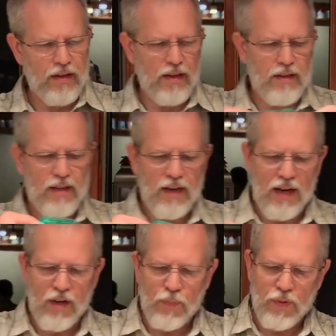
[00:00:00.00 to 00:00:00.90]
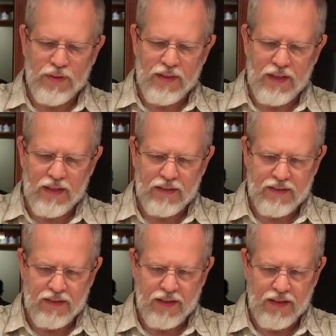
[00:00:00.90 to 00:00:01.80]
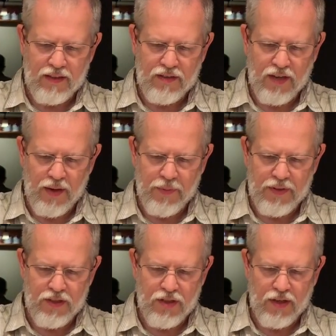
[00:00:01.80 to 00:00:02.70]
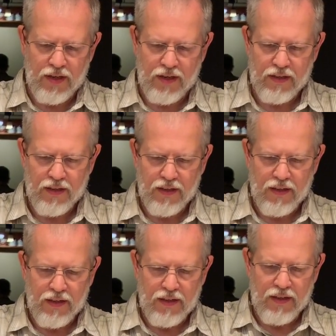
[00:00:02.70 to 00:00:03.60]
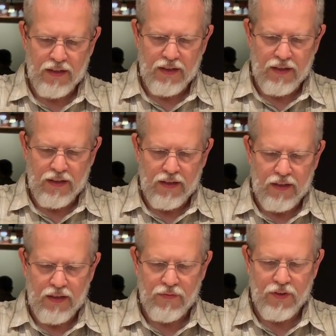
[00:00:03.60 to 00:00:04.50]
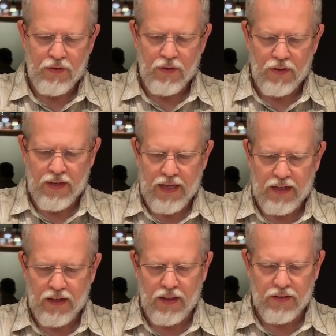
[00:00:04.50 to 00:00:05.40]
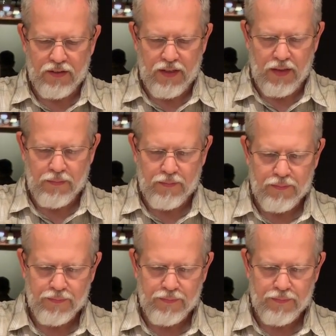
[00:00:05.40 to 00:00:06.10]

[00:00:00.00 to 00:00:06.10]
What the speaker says: And then I'll put this in the top of the jar, and if you get a close-up,